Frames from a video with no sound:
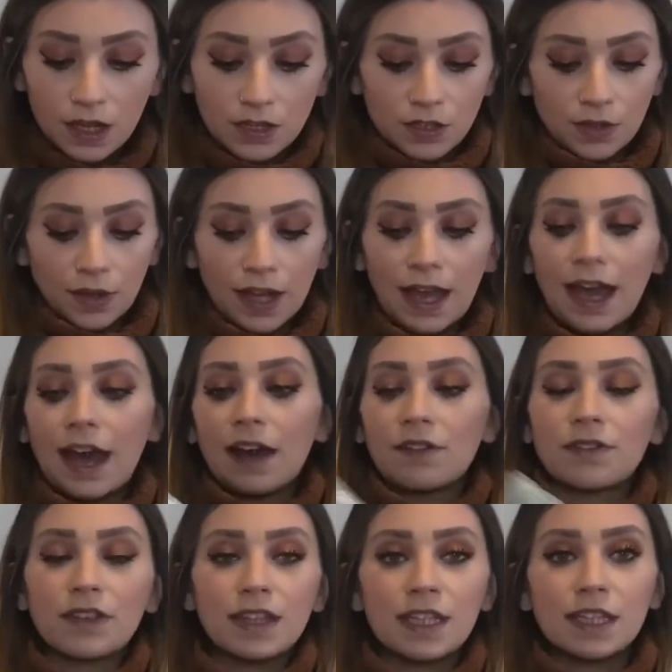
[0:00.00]
So I have
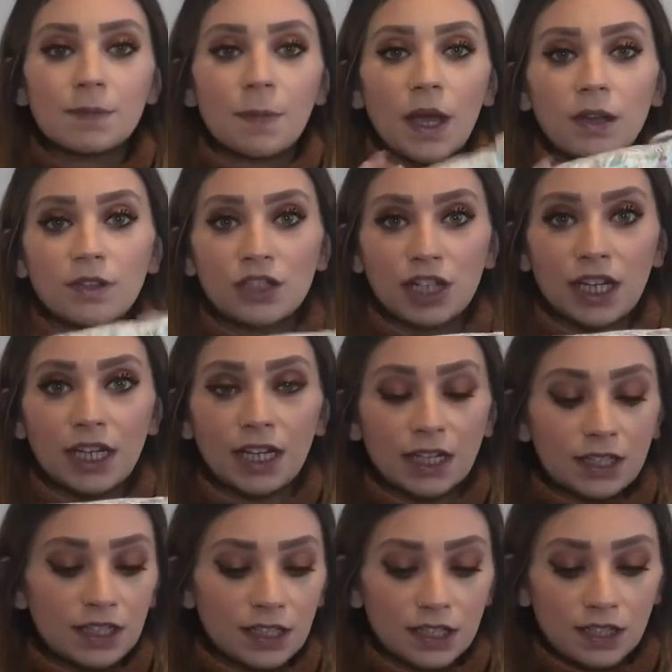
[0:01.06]
this pouch here
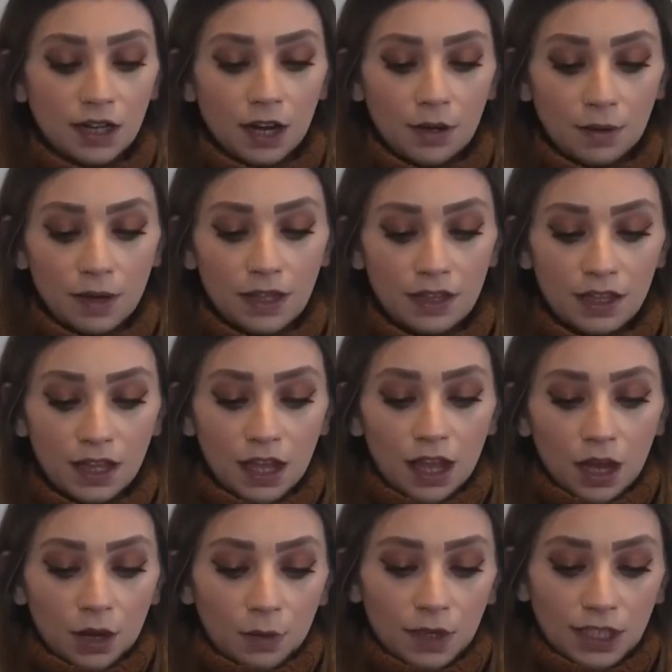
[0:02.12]
to start with,
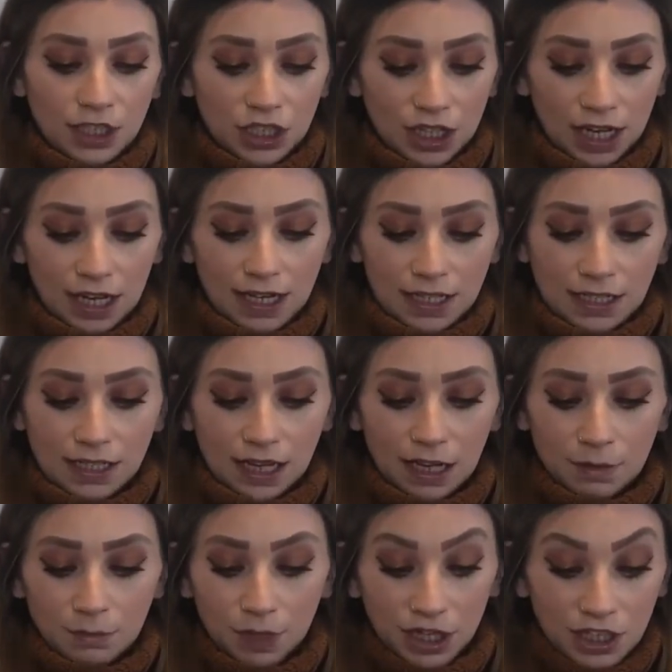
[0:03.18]
which is an
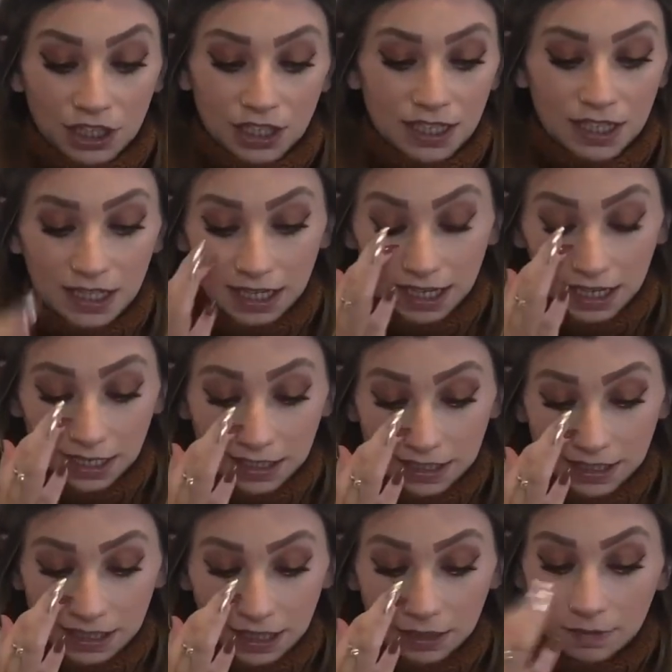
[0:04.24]
emergency
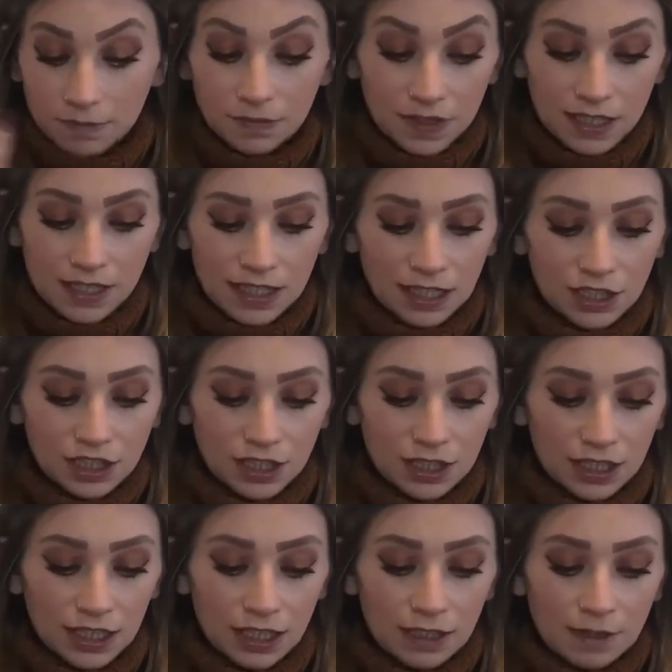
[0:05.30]
kit
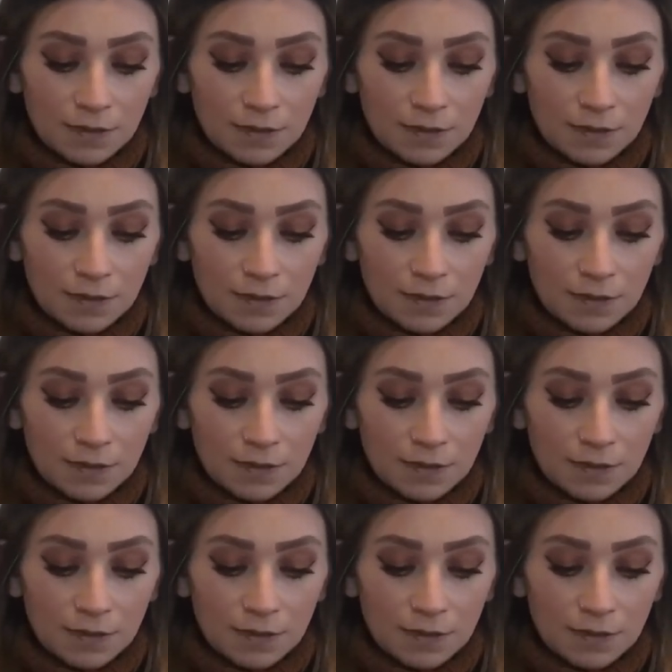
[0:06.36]
essentially.